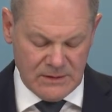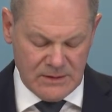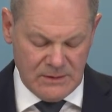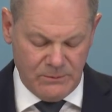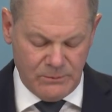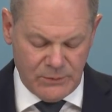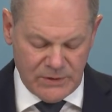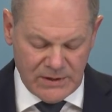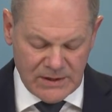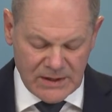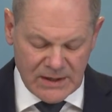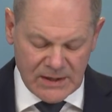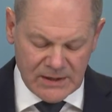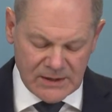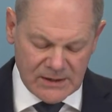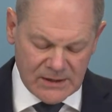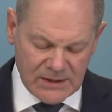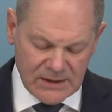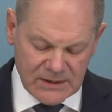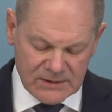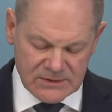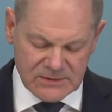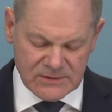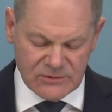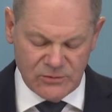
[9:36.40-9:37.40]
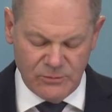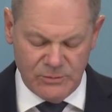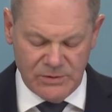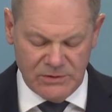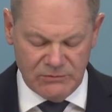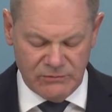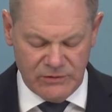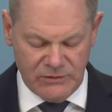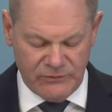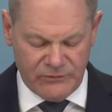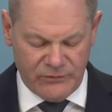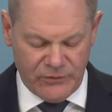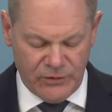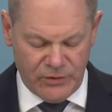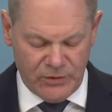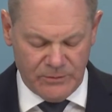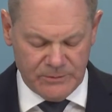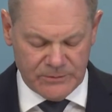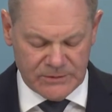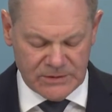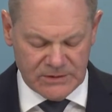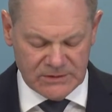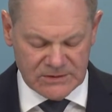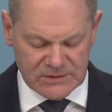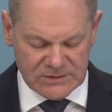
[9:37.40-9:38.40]
The PA needs to be
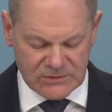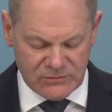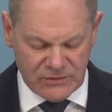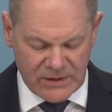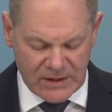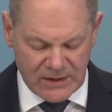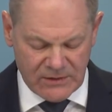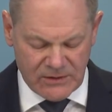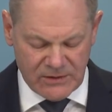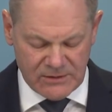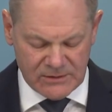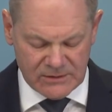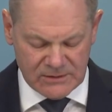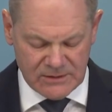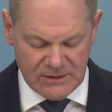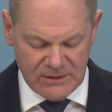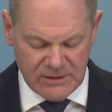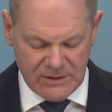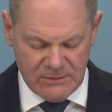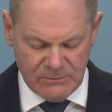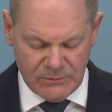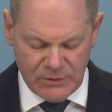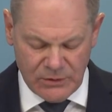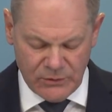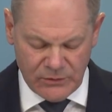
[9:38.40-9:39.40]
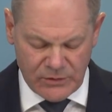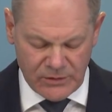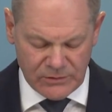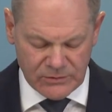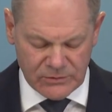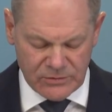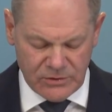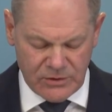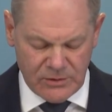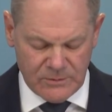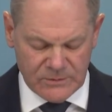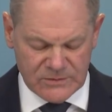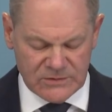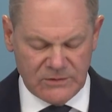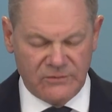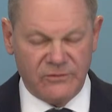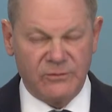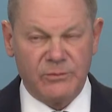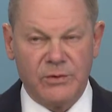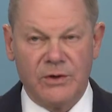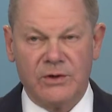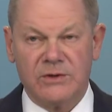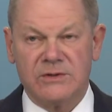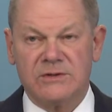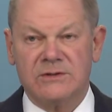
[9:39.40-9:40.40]
reformed and strengthened, both in terms
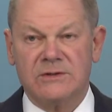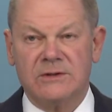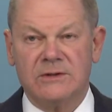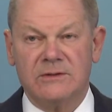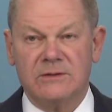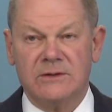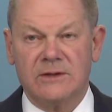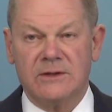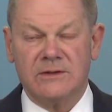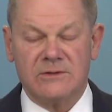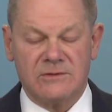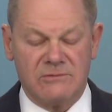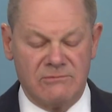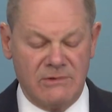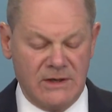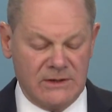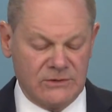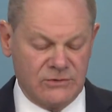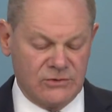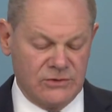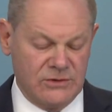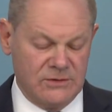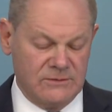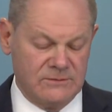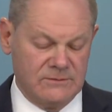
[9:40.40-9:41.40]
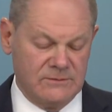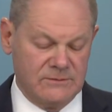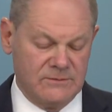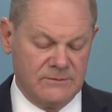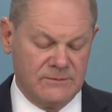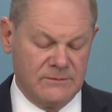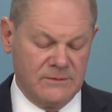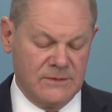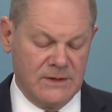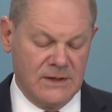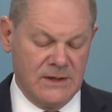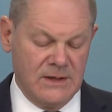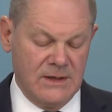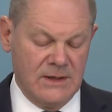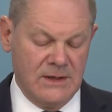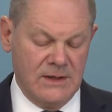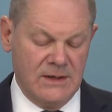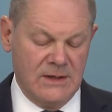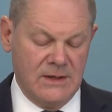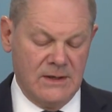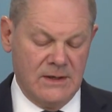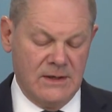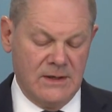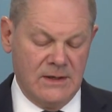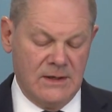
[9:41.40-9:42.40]
of personnel and structure.
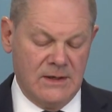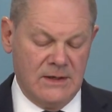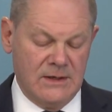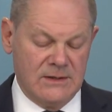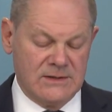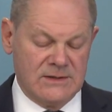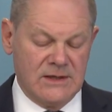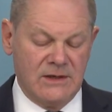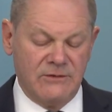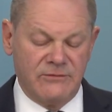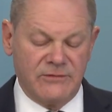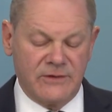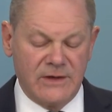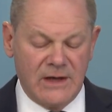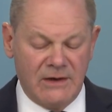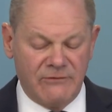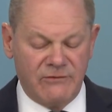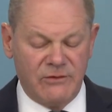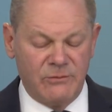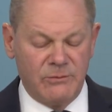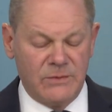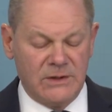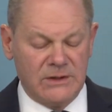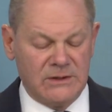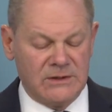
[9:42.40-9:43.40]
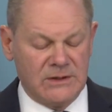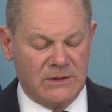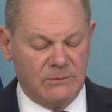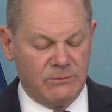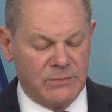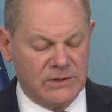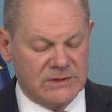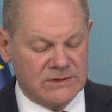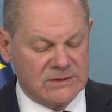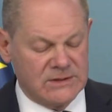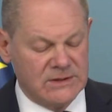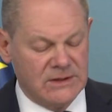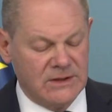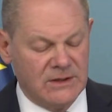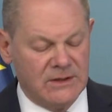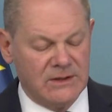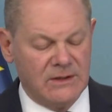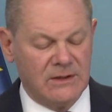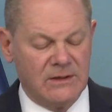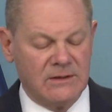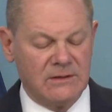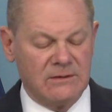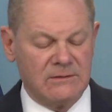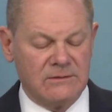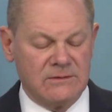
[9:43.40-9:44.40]
Self-government and
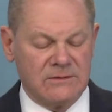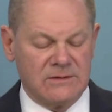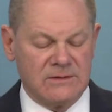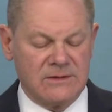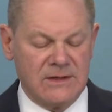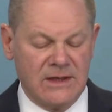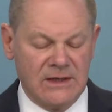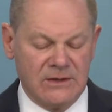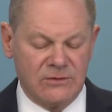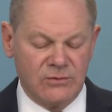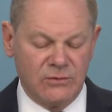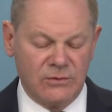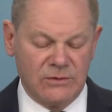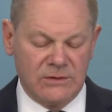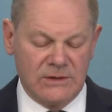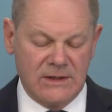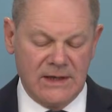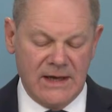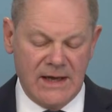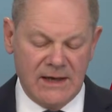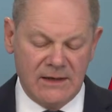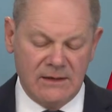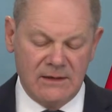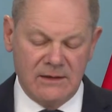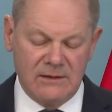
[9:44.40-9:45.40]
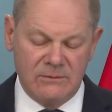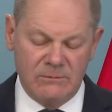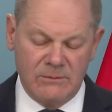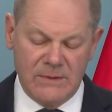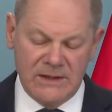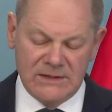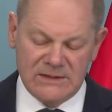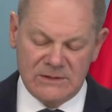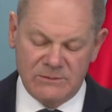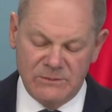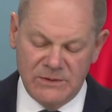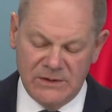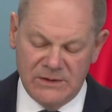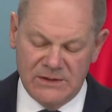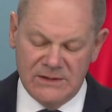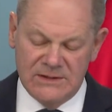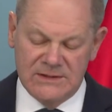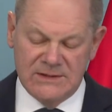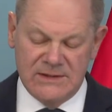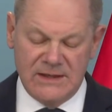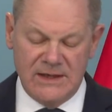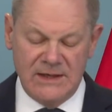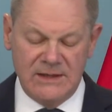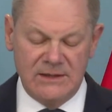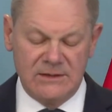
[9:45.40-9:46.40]
Palestinian statehood can and must be
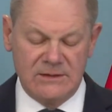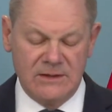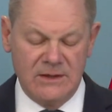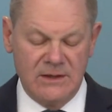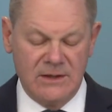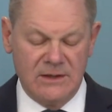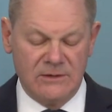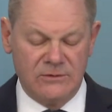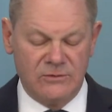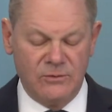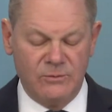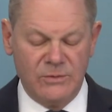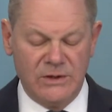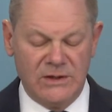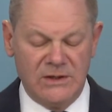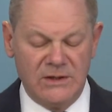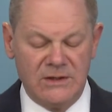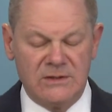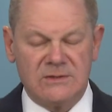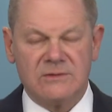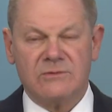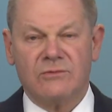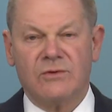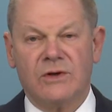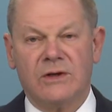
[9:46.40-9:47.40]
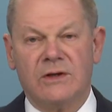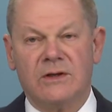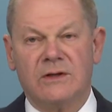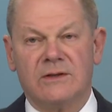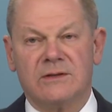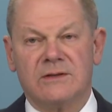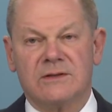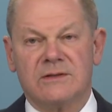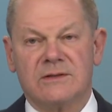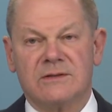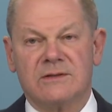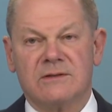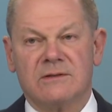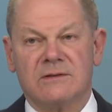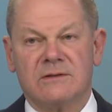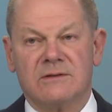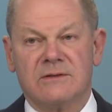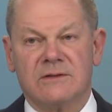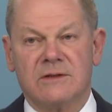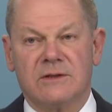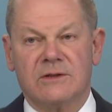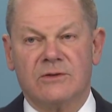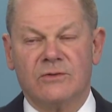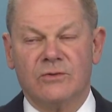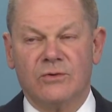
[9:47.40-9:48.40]
designed to meet Israel's
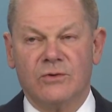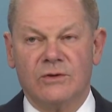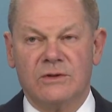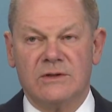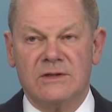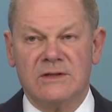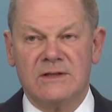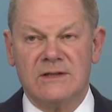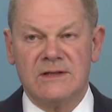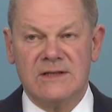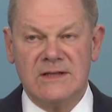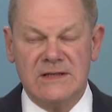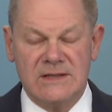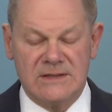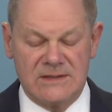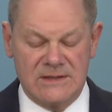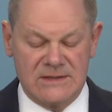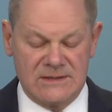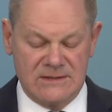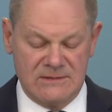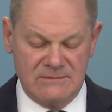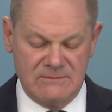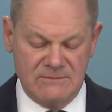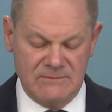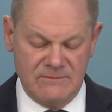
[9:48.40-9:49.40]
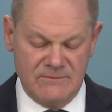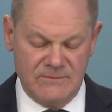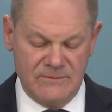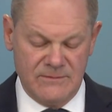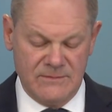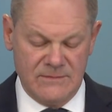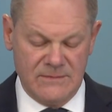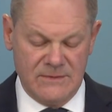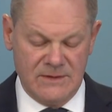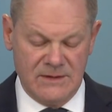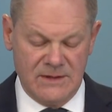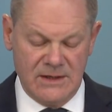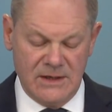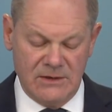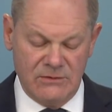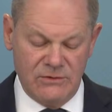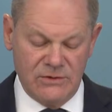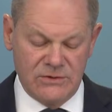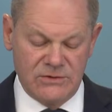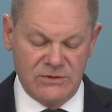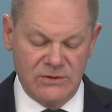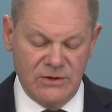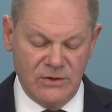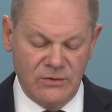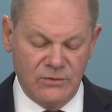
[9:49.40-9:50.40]
security needs.
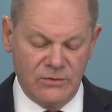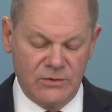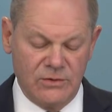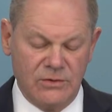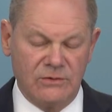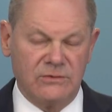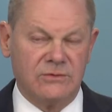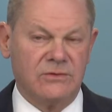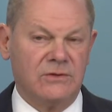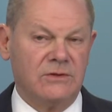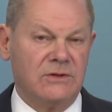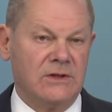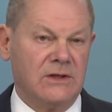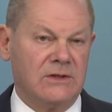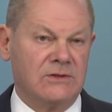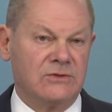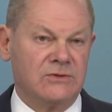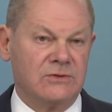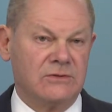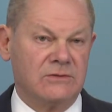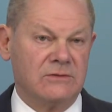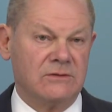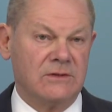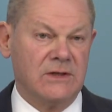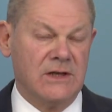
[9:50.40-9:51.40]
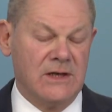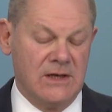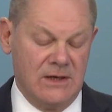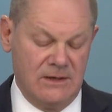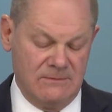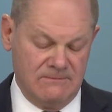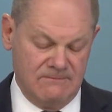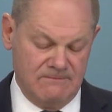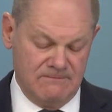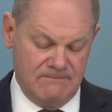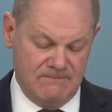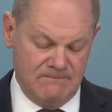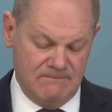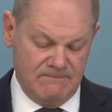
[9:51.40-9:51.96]
There is no contradiction here.